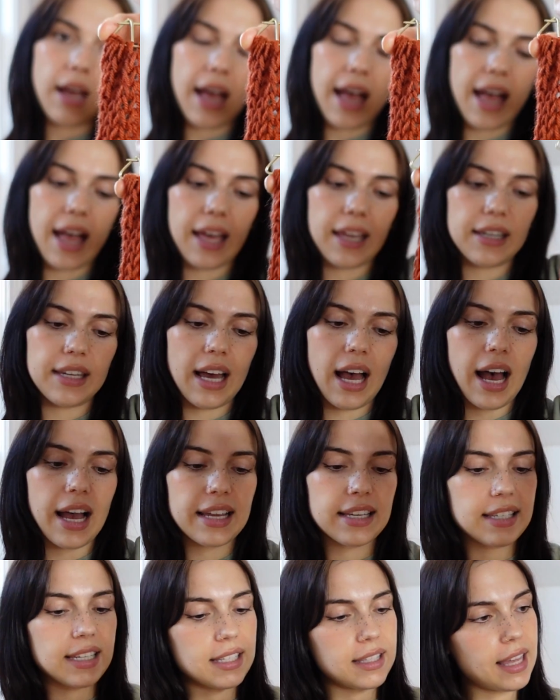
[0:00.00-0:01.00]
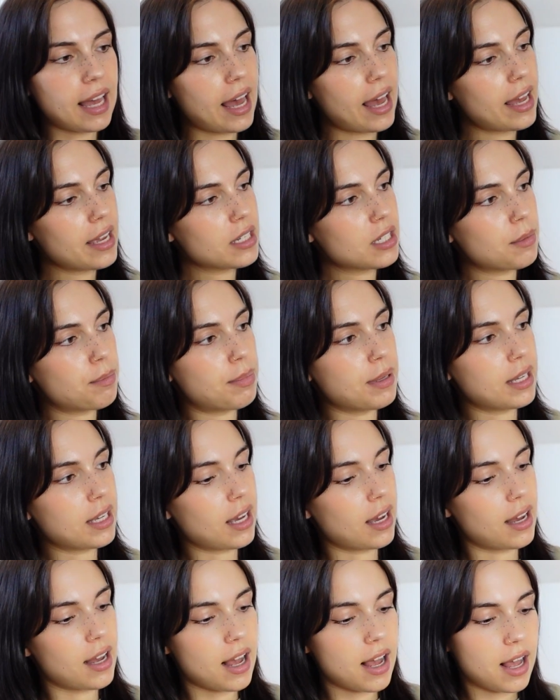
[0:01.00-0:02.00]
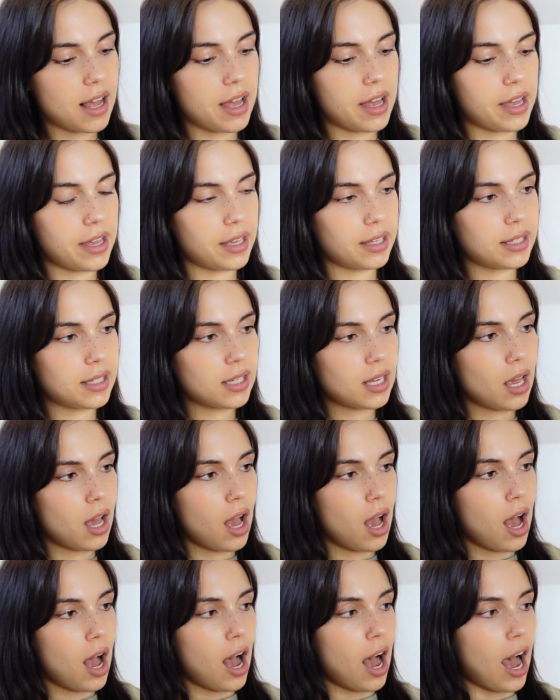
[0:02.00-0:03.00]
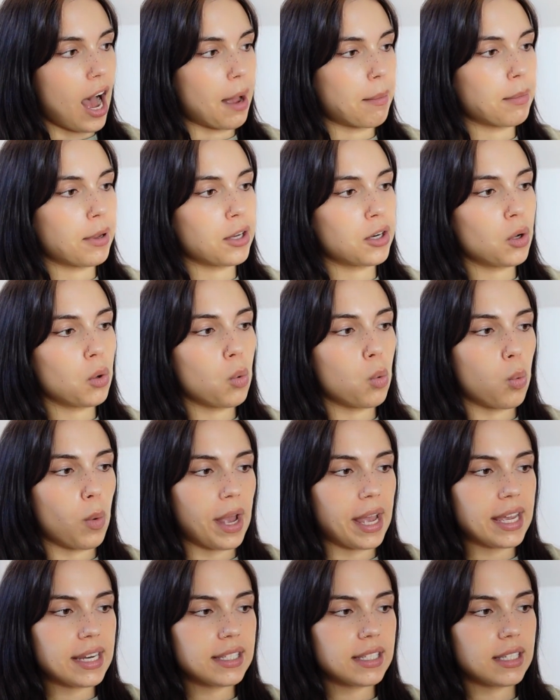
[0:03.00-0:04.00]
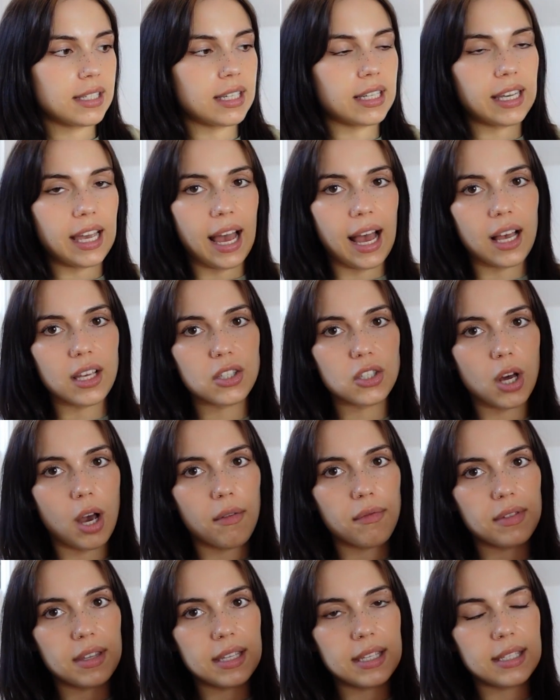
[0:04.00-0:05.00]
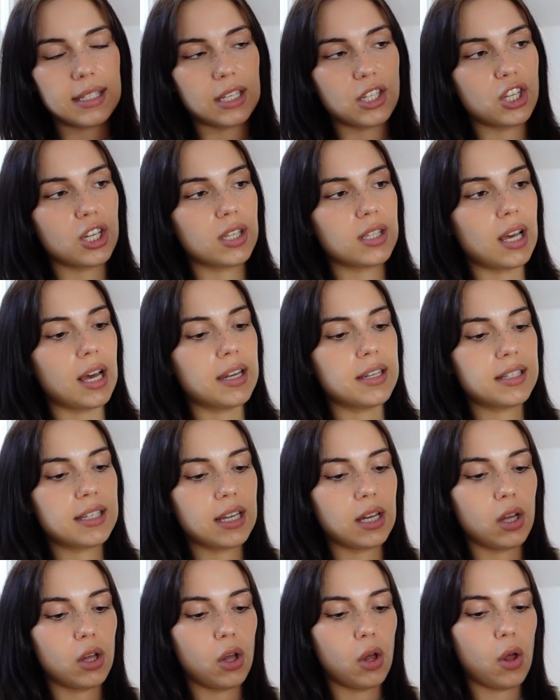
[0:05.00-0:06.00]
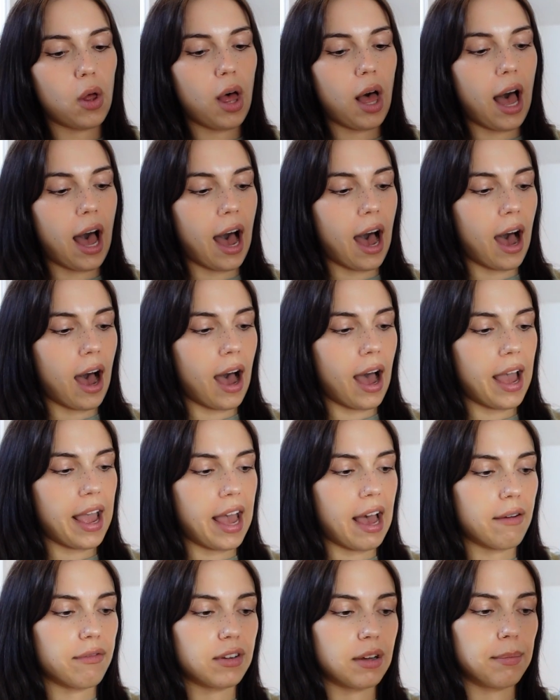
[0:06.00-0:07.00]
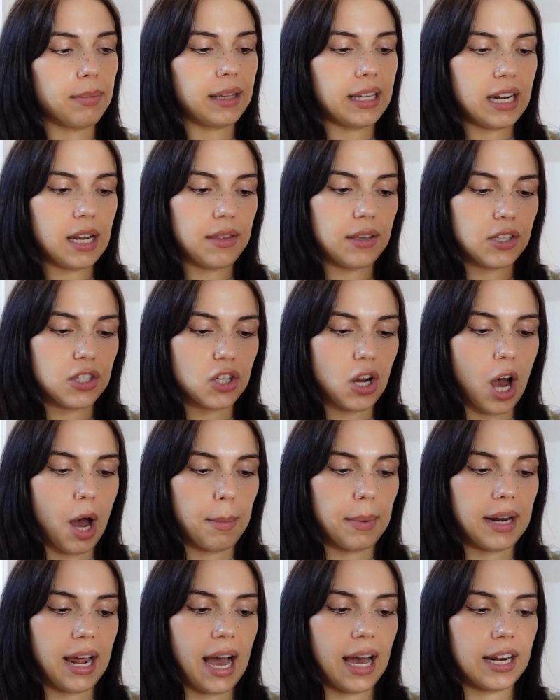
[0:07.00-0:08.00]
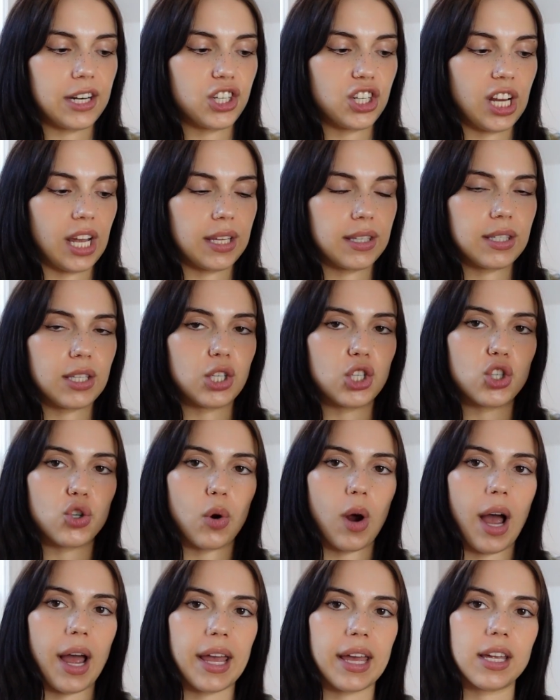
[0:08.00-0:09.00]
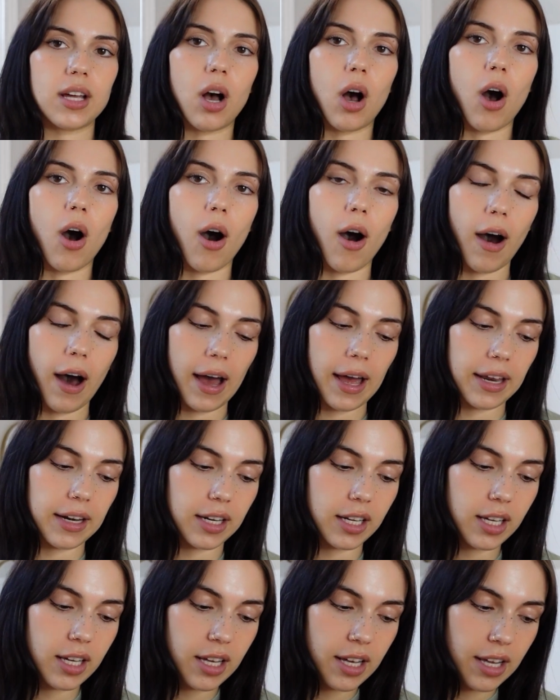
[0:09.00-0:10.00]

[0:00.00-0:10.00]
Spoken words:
And I did that because I'm gonna wait to cast off these stitches until I have completed this top and had a chance to try it on.